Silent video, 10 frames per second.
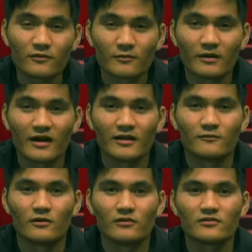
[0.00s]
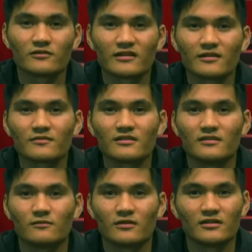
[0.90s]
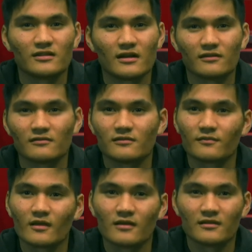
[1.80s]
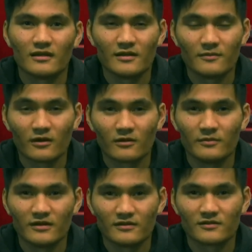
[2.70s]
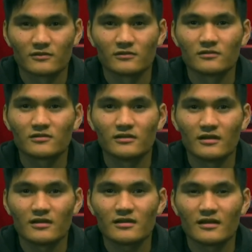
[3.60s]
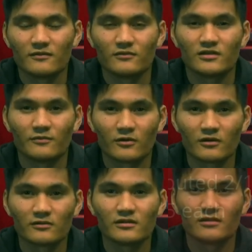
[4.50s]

for buying Rose Grams is running out. They are being sold today and tomorrow